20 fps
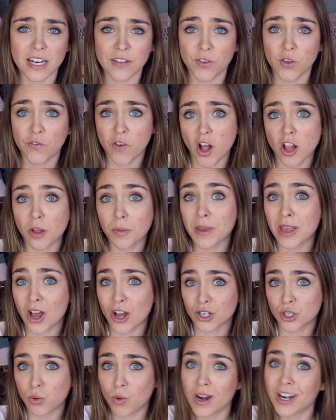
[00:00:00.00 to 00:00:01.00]
that if you follow me
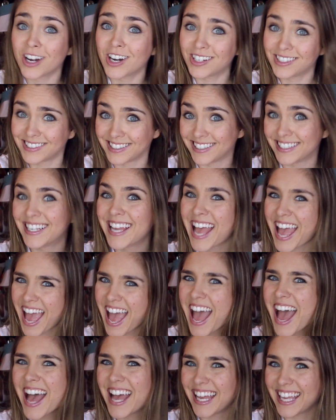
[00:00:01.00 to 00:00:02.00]
on Twitter,
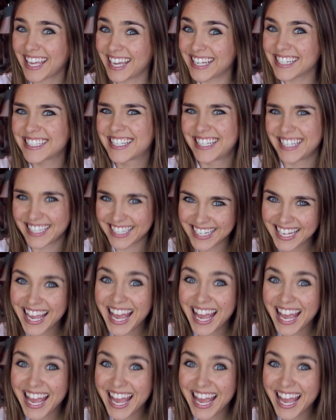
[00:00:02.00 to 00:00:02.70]
hint,